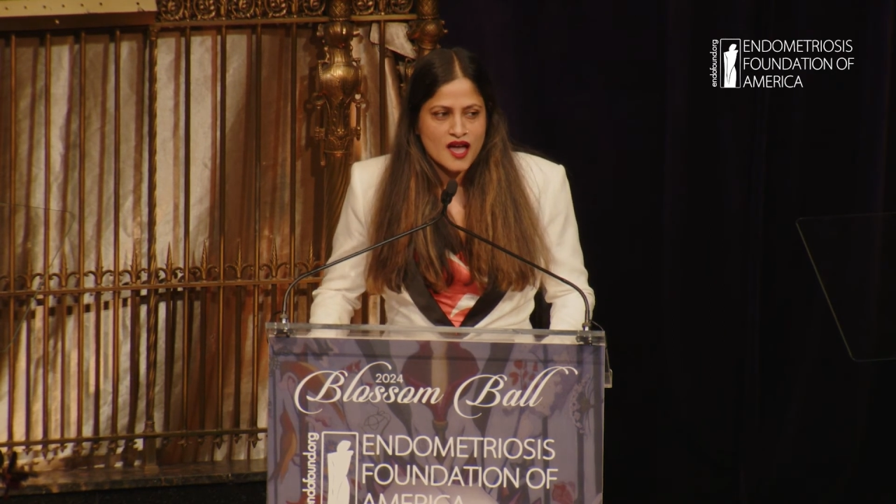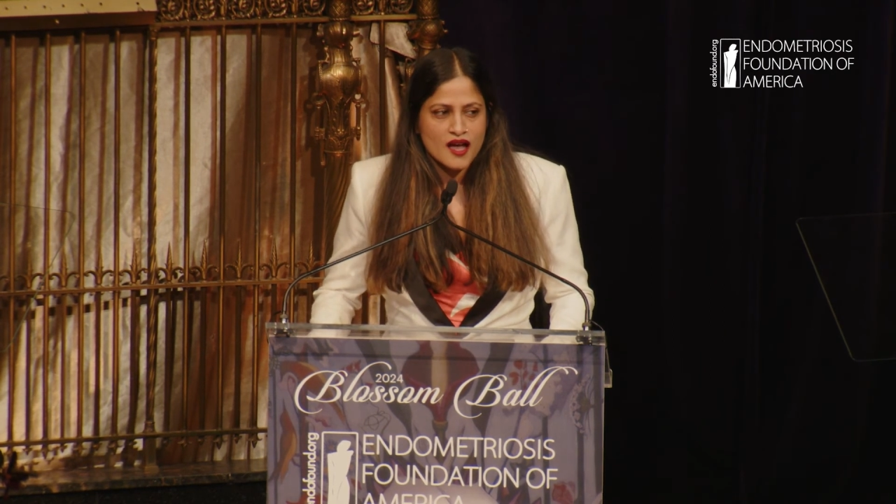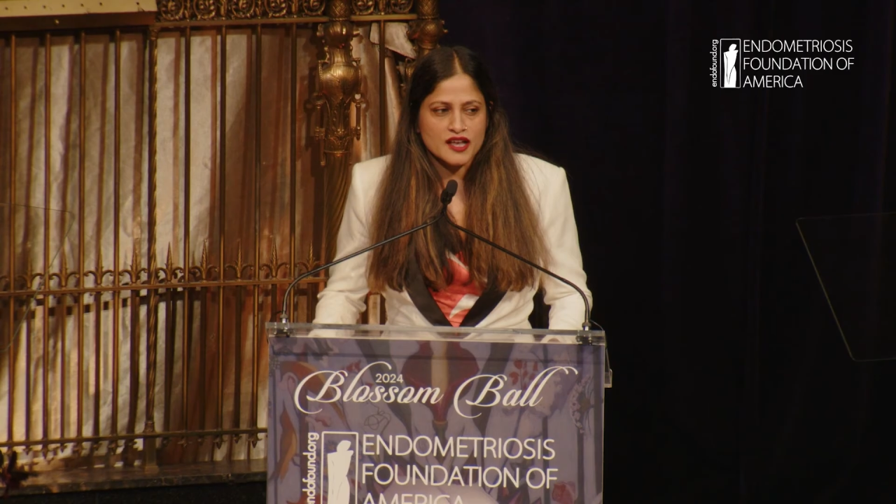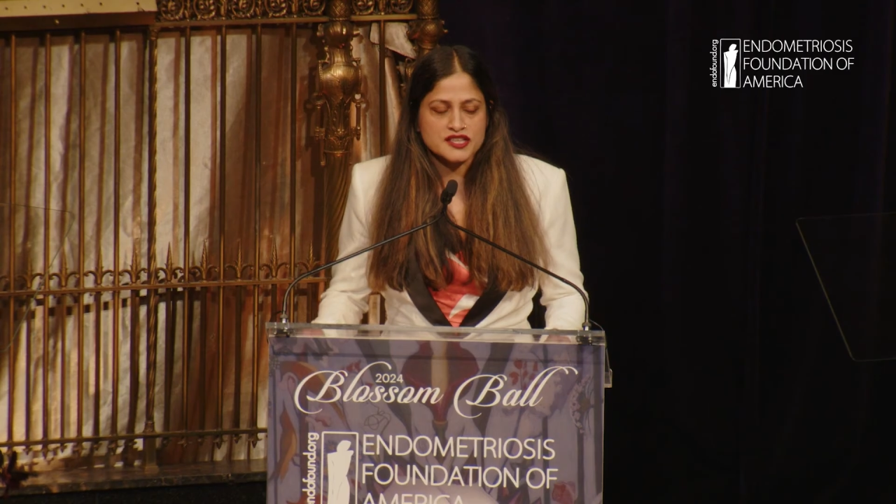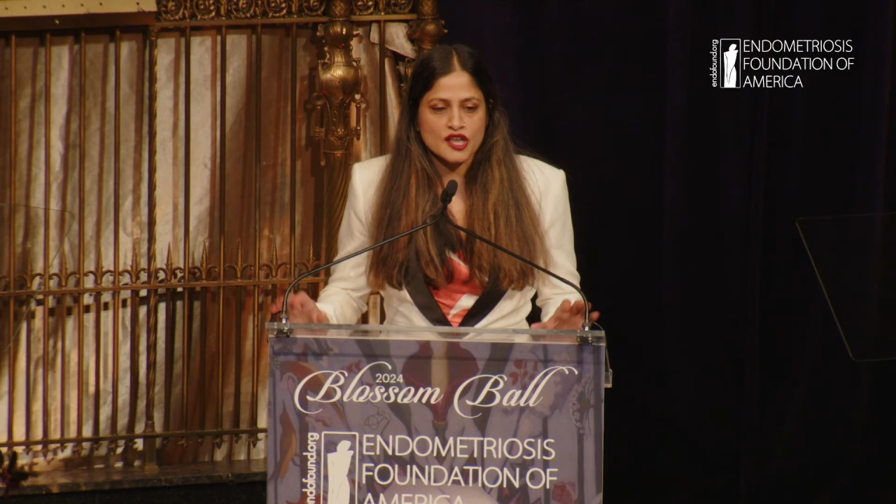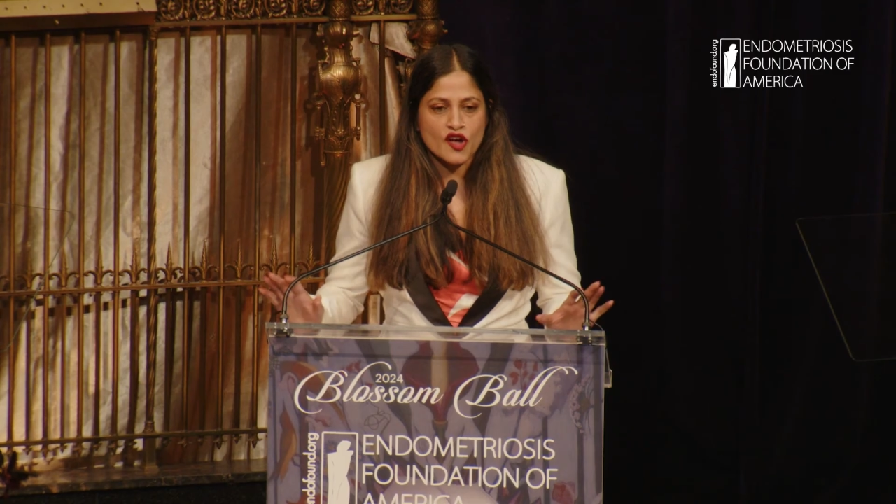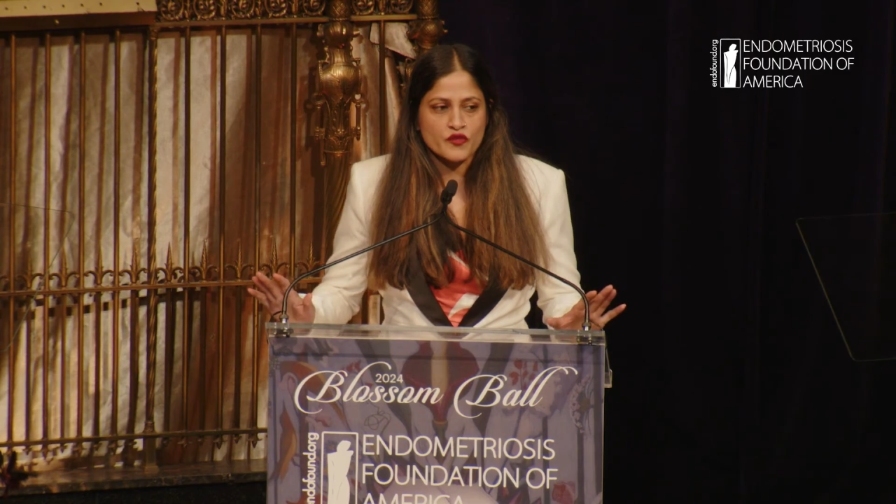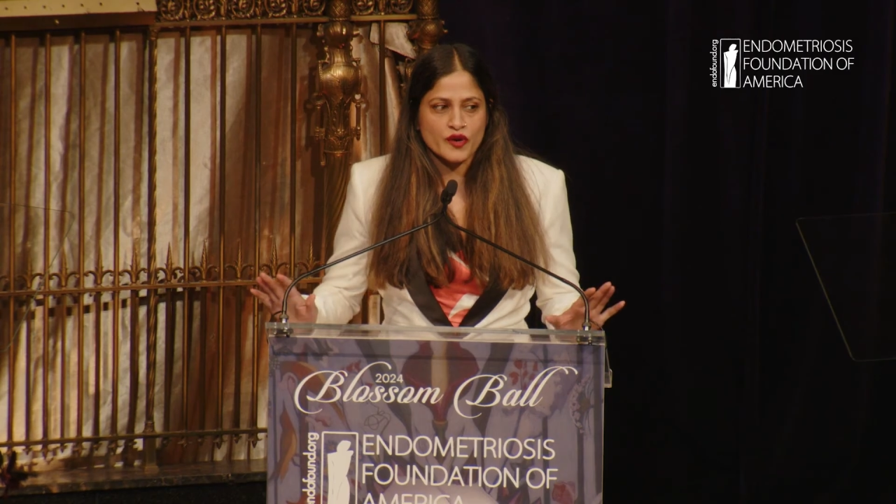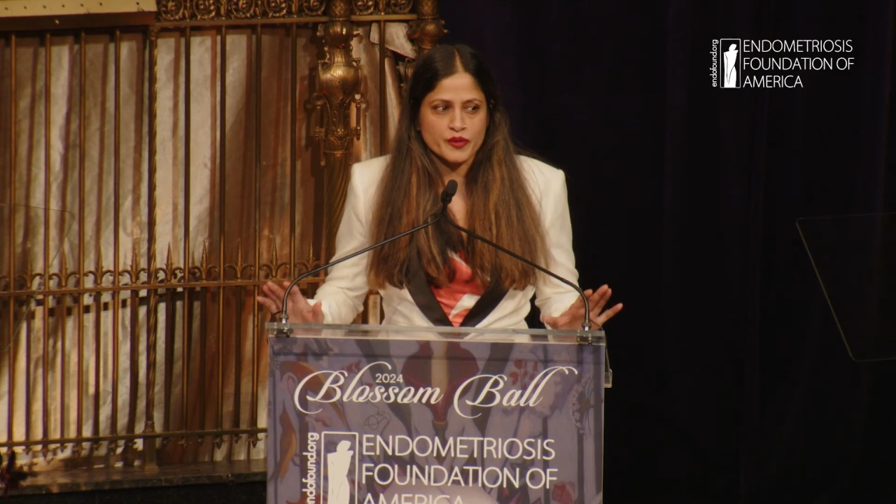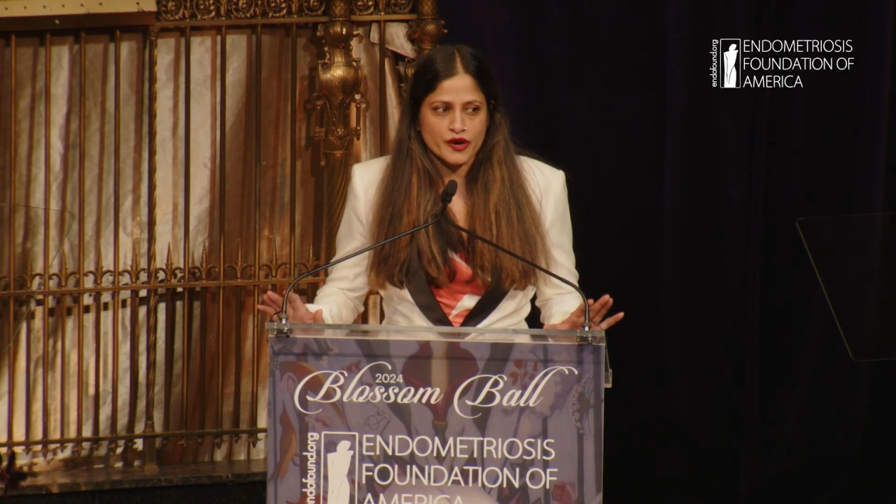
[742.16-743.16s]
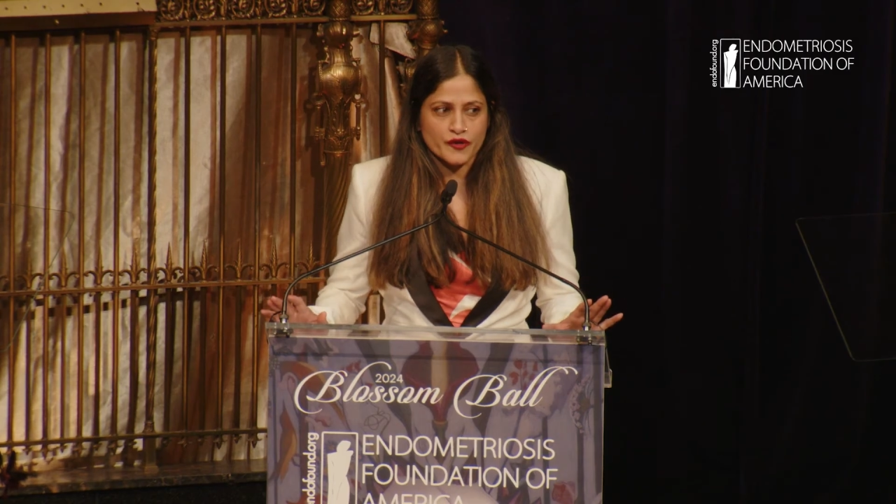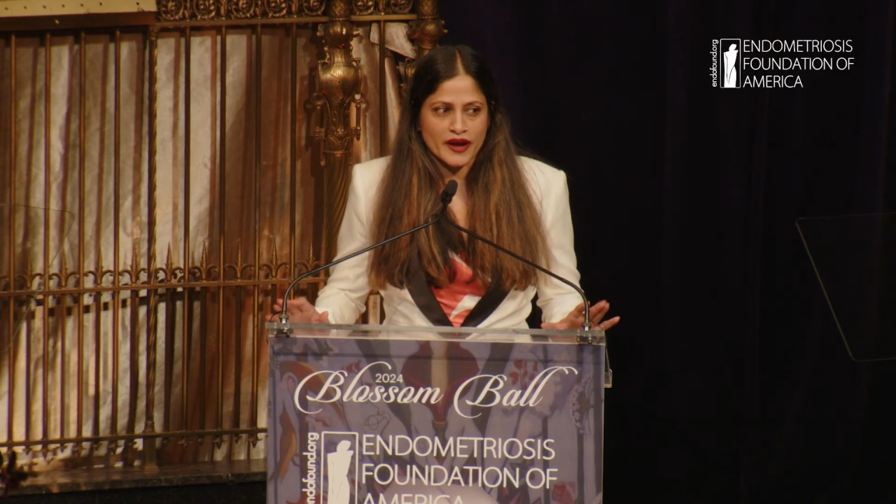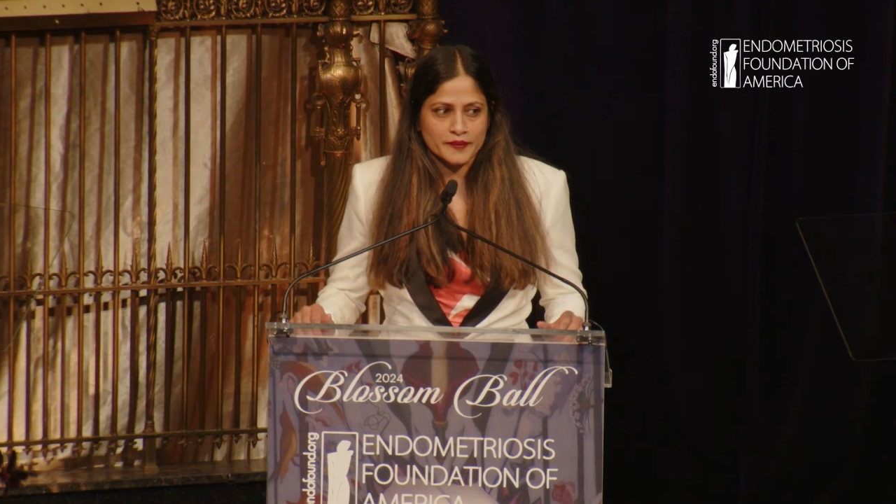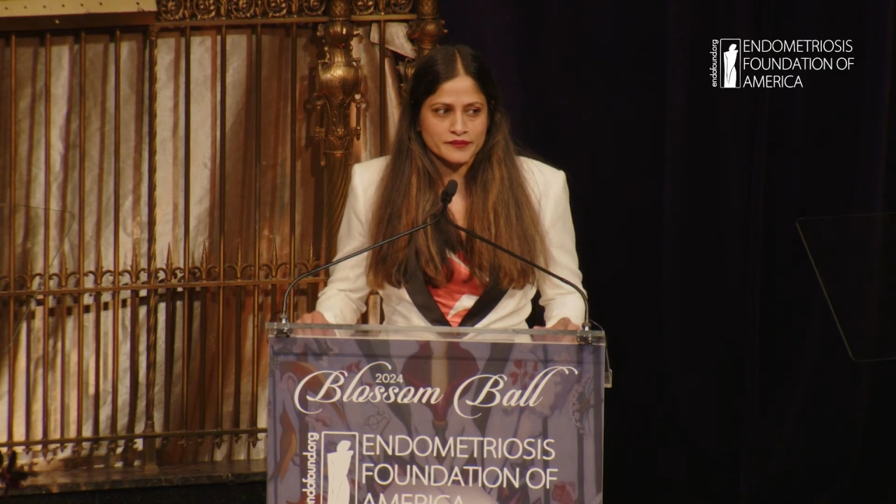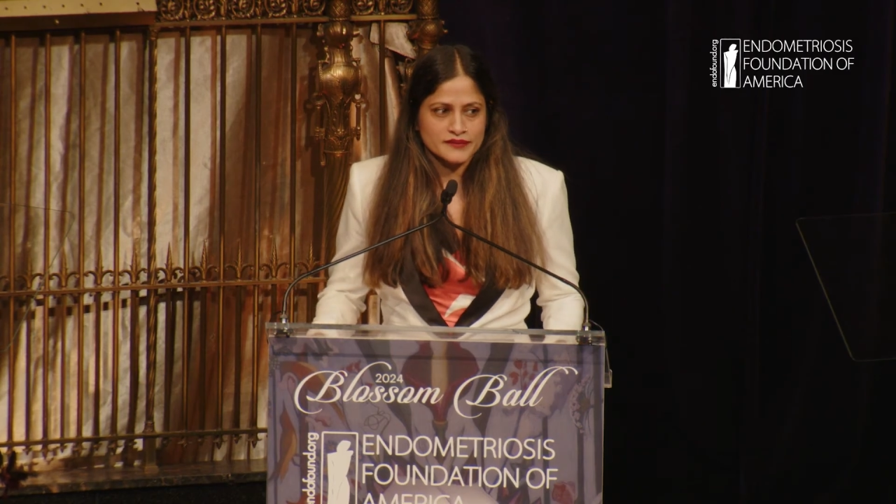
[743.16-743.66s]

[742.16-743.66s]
A software program